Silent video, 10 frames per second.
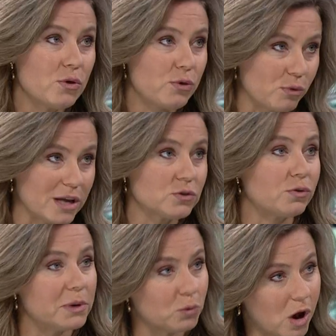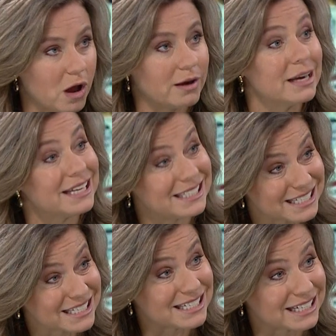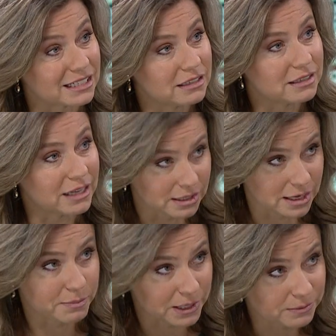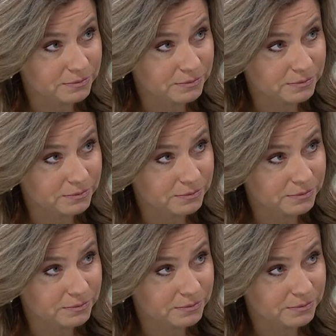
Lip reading: threats from Iran existing in Yemen.